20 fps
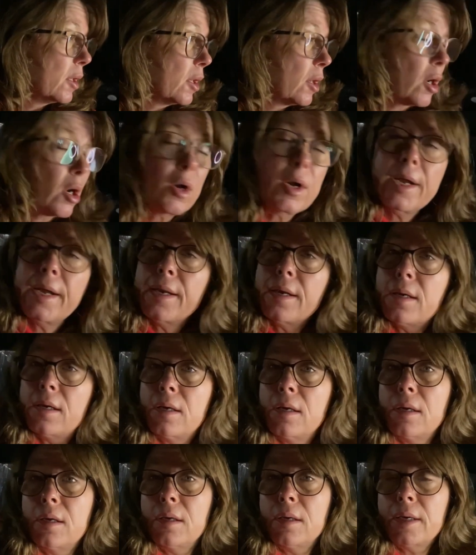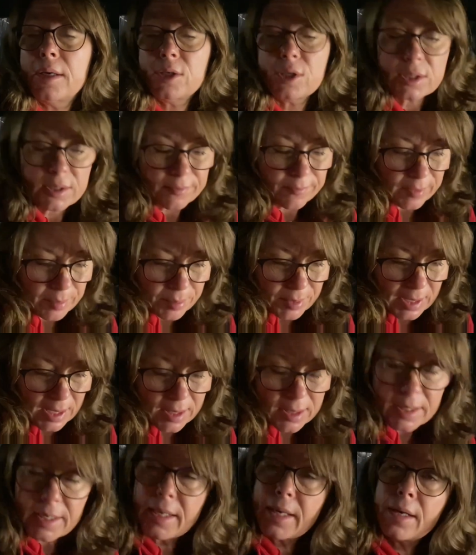All right, I just flipped
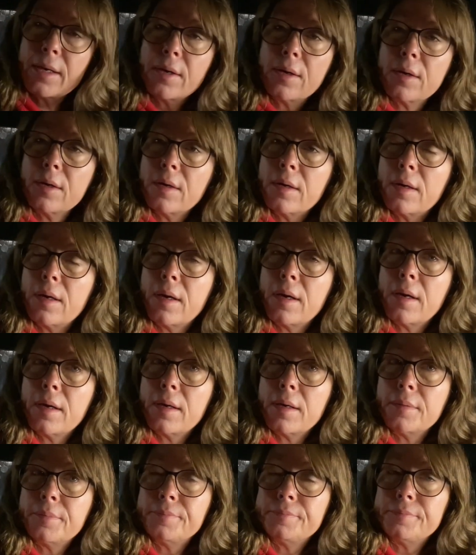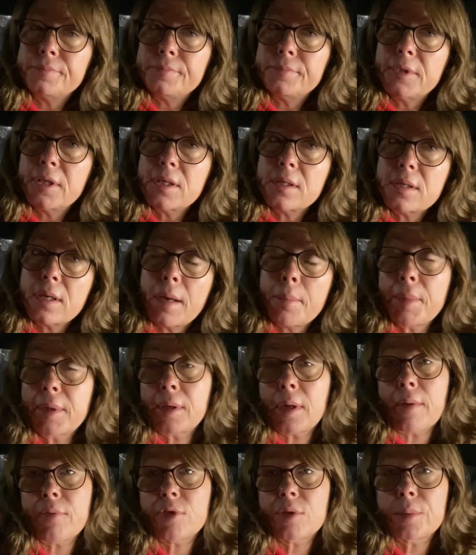on the heater. I've been
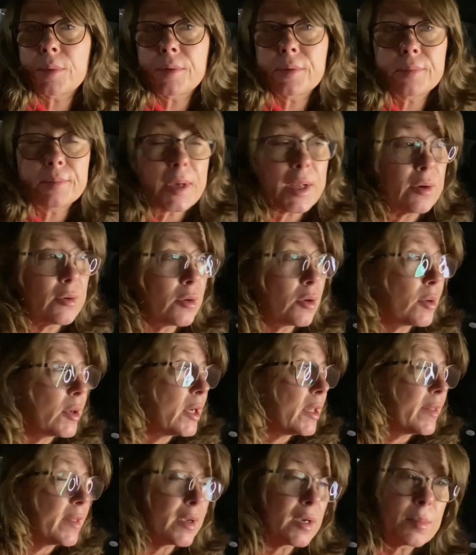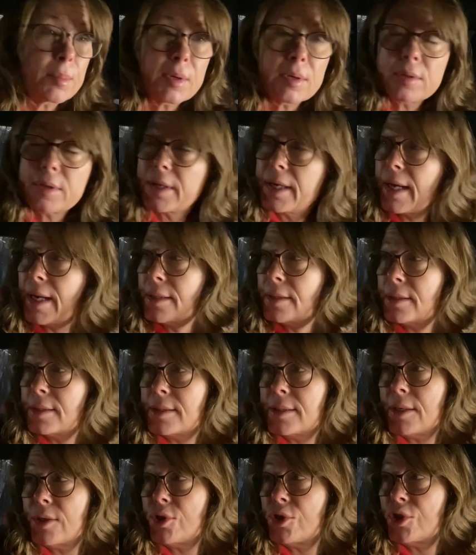comfortable. I don't know anything about the
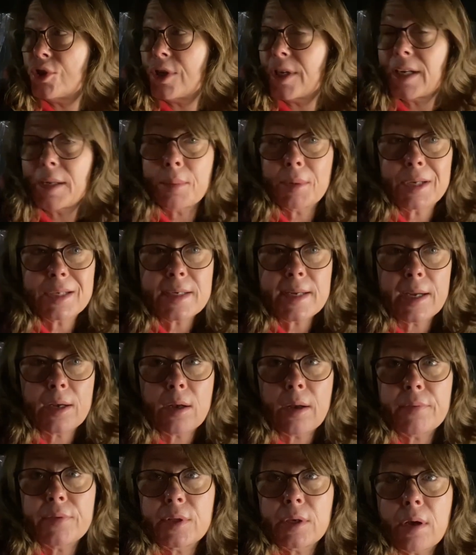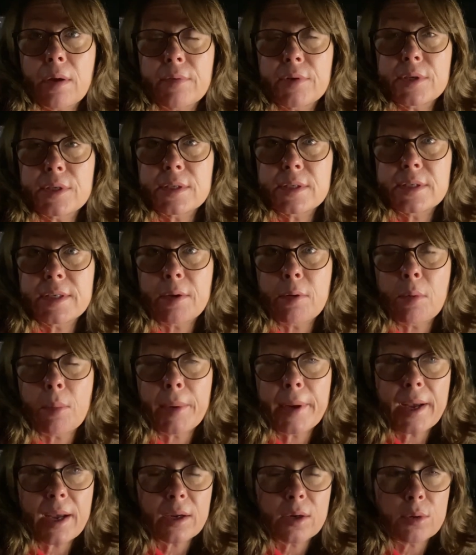condensation yet. I'm going to take off the covers and see what
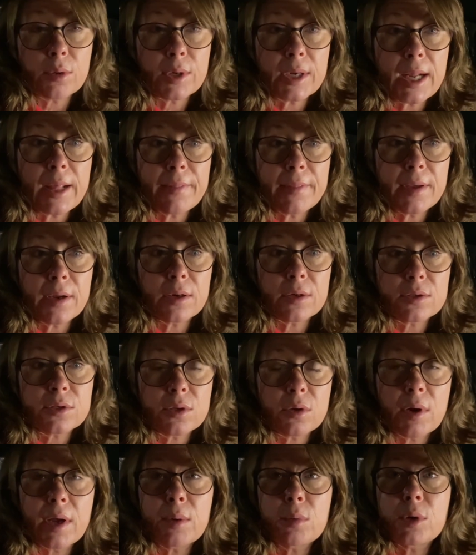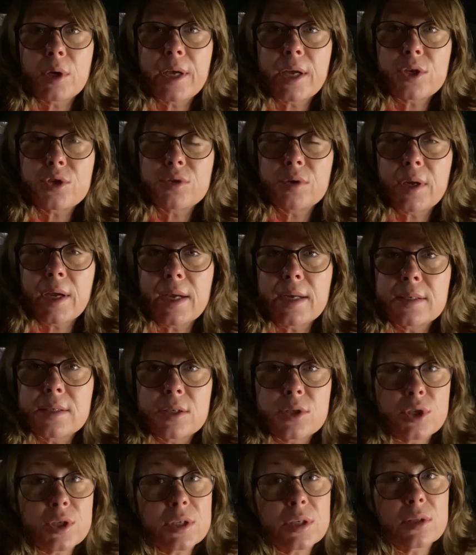we got going on there. So I will catch you guys
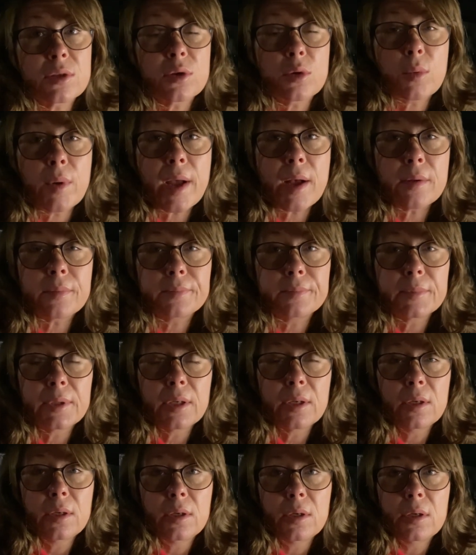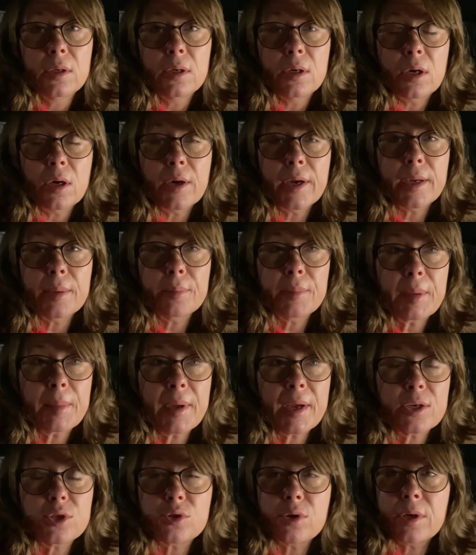in just a little while. All right, be
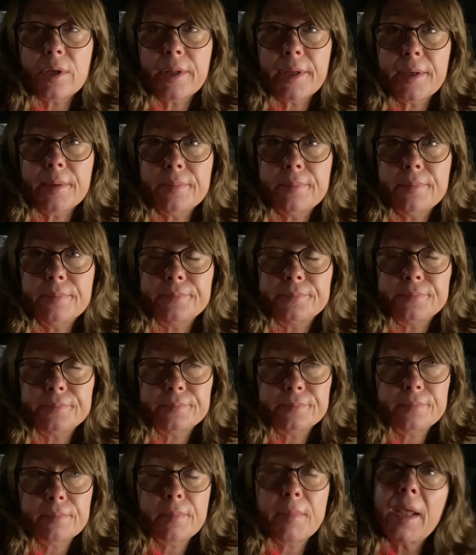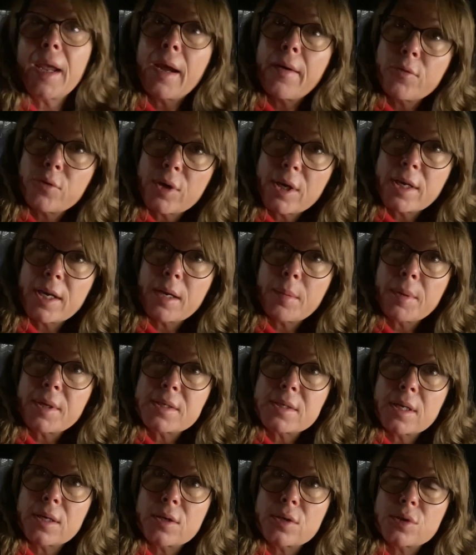back shortly after I take my
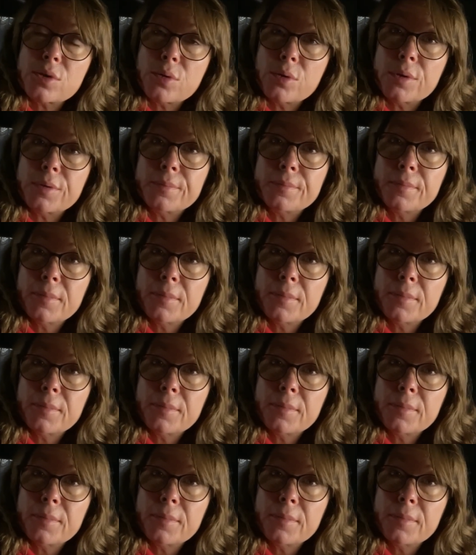son to school.